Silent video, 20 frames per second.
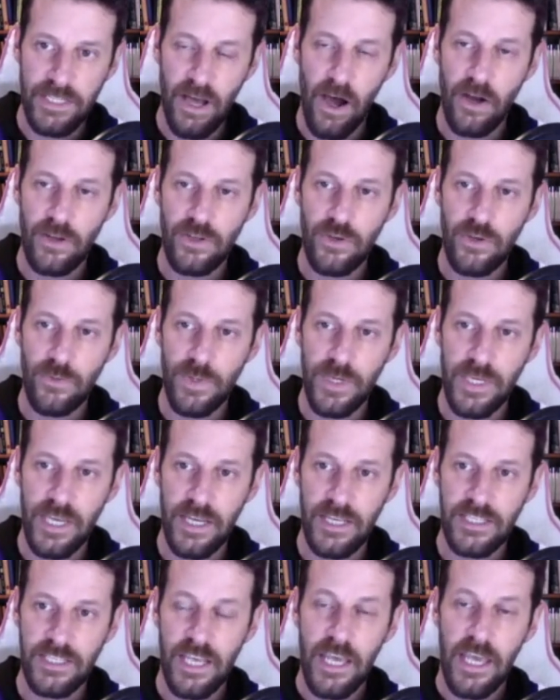on you
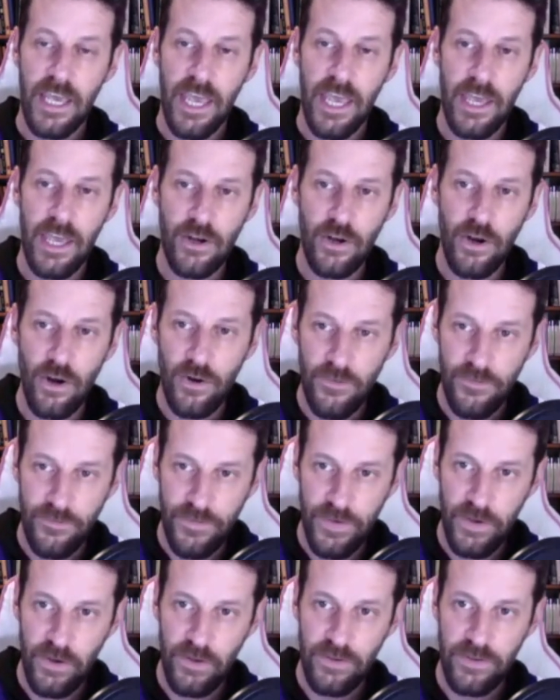because in her
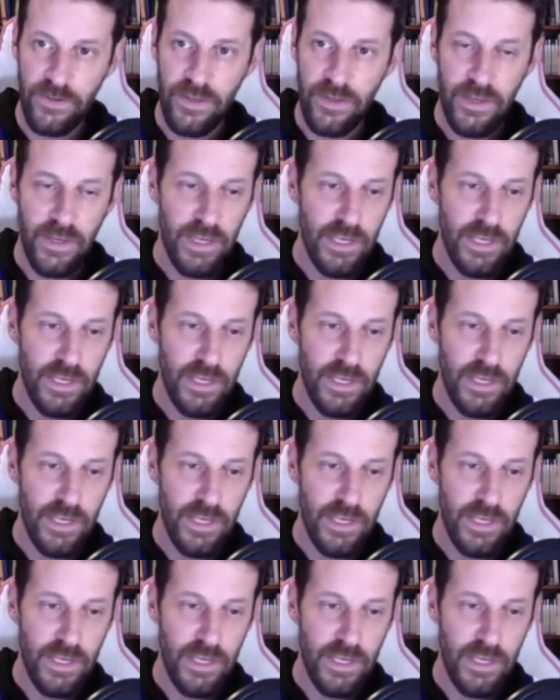field